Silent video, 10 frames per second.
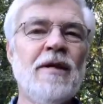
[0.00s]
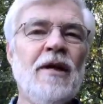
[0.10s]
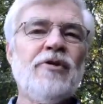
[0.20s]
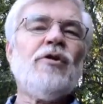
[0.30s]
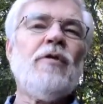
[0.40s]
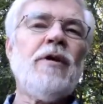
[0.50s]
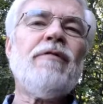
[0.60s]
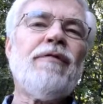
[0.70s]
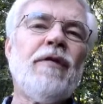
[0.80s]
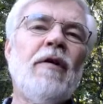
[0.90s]
And so
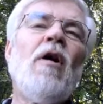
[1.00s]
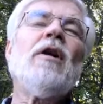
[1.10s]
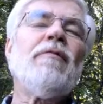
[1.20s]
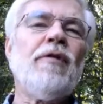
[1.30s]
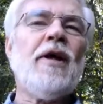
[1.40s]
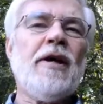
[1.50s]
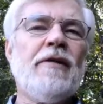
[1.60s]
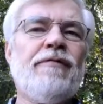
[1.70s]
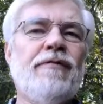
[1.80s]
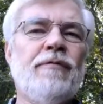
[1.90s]
if all of
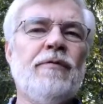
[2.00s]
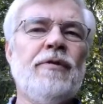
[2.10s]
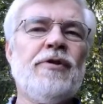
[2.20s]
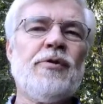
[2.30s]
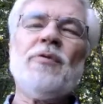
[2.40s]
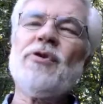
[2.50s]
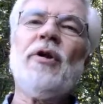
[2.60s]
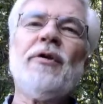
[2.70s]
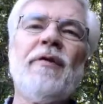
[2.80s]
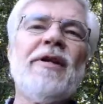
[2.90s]
life is a
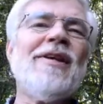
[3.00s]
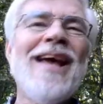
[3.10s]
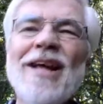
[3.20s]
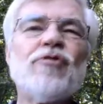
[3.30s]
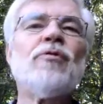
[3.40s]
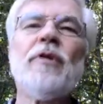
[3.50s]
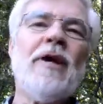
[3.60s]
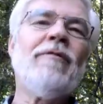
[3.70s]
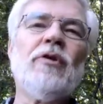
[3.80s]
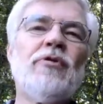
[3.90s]
result of a natural
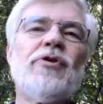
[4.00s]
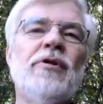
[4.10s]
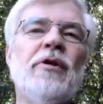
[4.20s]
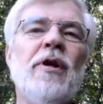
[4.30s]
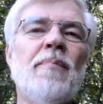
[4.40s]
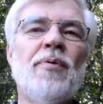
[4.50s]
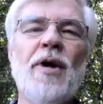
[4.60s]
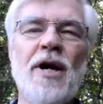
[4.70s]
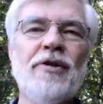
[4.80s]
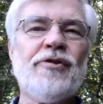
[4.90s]
evolutionary
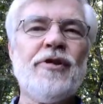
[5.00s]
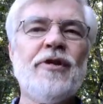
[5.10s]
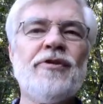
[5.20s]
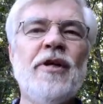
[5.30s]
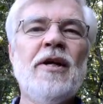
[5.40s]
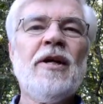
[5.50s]
process,